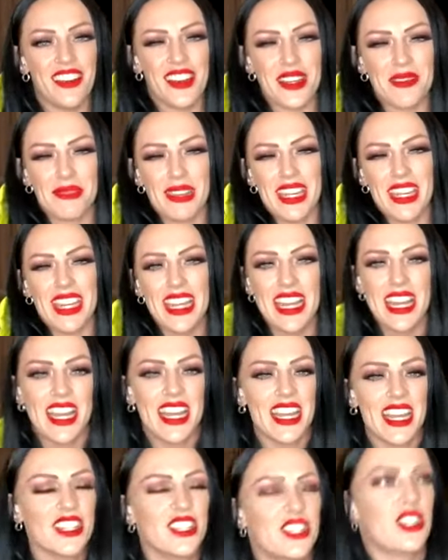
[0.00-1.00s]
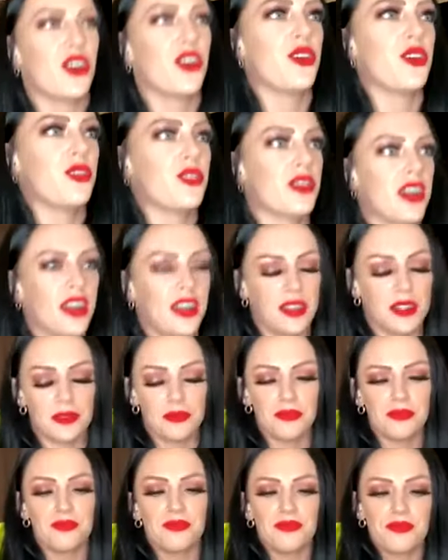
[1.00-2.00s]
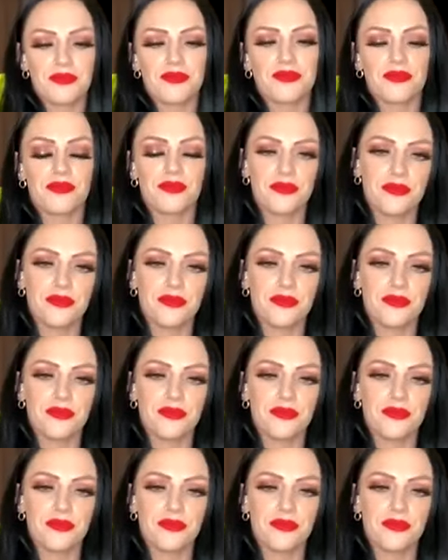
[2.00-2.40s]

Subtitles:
Well, so, it's an industry that you have to